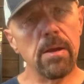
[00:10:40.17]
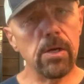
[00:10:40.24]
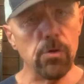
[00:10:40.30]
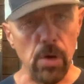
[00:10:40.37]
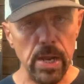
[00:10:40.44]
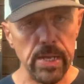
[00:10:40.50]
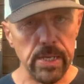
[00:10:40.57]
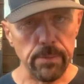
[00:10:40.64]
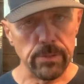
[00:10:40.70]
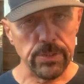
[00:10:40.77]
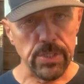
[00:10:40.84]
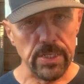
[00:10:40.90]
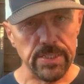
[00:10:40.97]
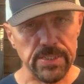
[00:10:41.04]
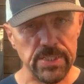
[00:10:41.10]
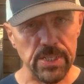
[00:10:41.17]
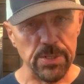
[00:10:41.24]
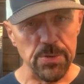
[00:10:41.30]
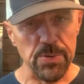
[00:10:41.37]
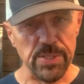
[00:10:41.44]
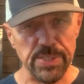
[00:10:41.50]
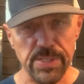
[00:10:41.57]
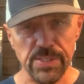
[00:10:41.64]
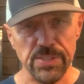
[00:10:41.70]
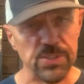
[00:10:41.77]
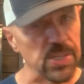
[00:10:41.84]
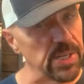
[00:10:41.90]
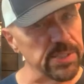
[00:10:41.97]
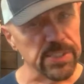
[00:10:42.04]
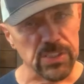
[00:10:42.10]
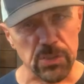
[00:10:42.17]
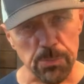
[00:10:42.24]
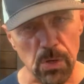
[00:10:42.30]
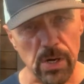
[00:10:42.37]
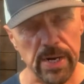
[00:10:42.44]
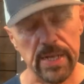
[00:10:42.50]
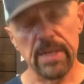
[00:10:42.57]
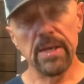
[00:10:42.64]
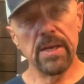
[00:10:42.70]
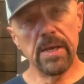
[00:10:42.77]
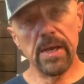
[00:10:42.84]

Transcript: Greg, it was good to see you and your son this morning.